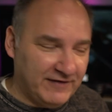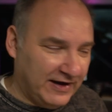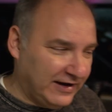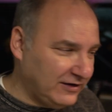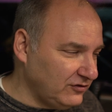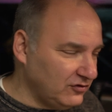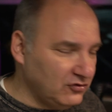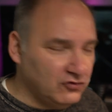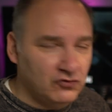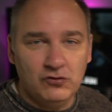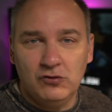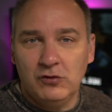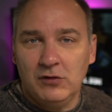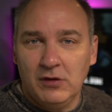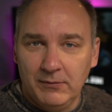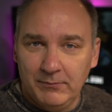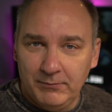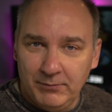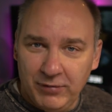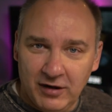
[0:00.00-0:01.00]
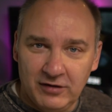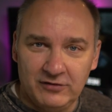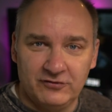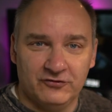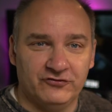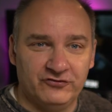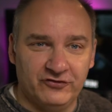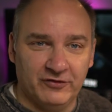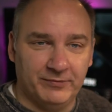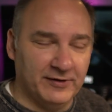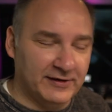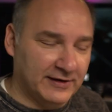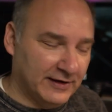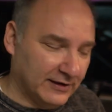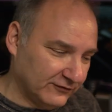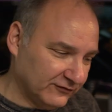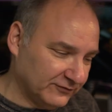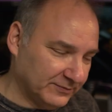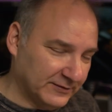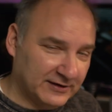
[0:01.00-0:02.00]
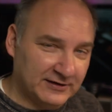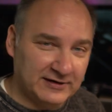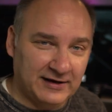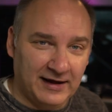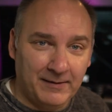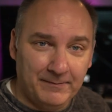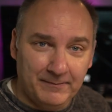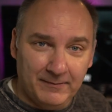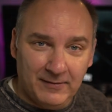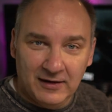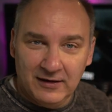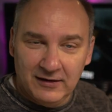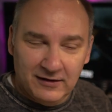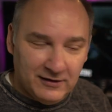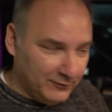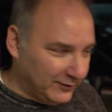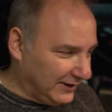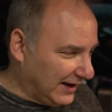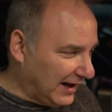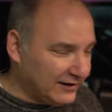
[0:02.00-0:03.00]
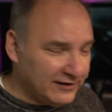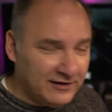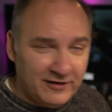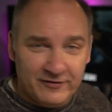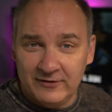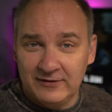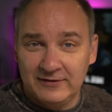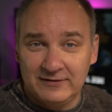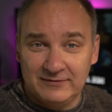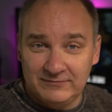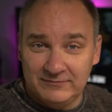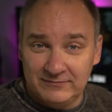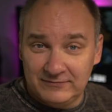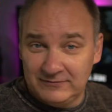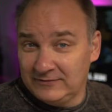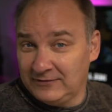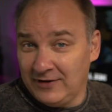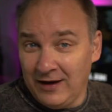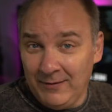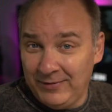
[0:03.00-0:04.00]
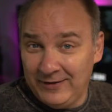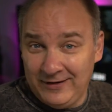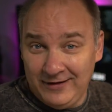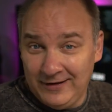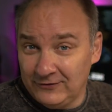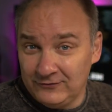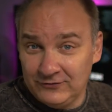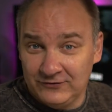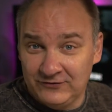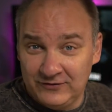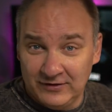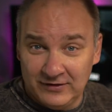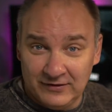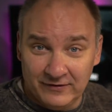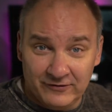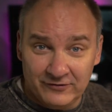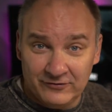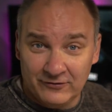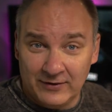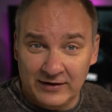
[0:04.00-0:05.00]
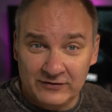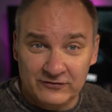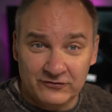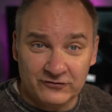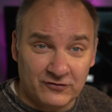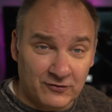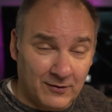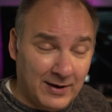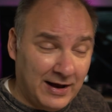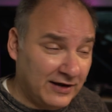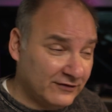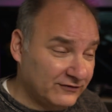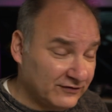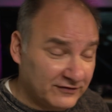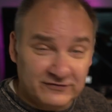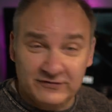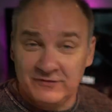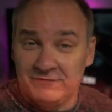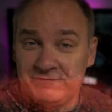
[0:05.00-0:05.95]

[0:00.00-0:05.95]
a new partnership announcement. Yep, we got another company interested in the Director's Garage. It's the